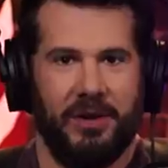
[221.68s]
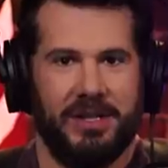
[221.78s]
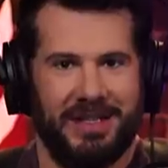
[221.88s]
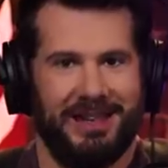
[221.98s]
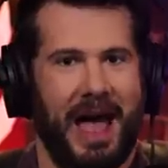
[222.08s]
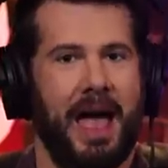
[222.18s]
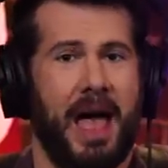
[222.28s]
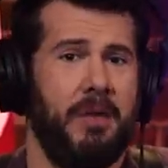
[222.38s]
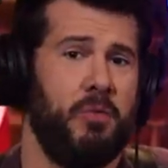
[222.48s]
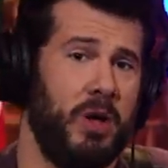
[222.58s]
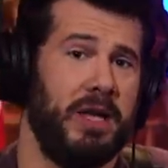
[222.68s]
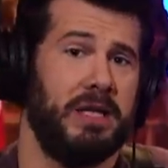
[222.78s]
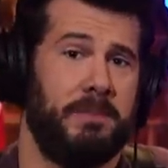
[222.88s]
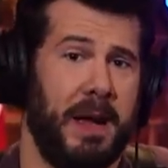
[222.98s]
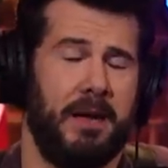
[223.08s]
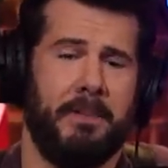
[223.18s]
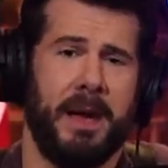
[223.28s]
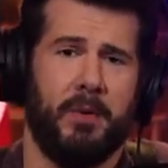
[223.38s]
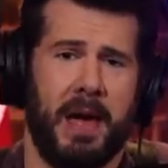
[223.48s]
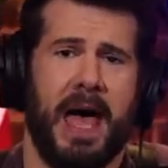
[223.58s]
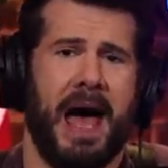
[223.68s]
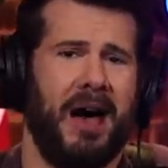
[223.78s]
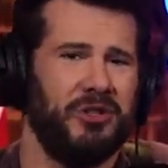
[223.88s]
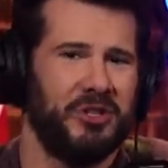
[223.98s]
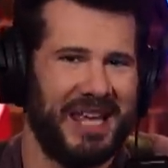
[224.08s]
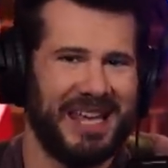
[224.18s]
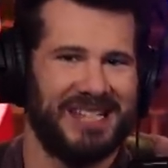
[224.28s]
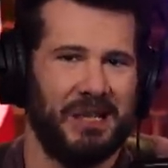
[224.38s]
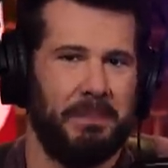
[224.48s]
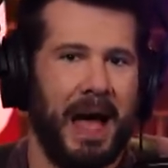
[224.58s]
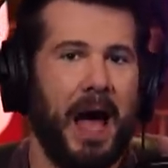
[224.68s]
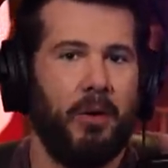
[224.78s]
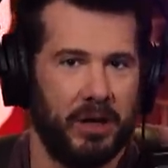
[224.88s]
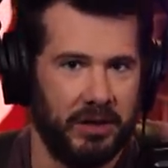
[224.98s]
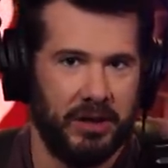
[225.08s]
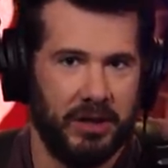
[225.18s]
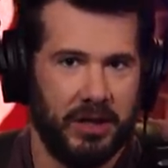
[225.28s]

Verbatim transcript: No, he's. I, I'm willing to pay. By the way, how's your Tesla powered?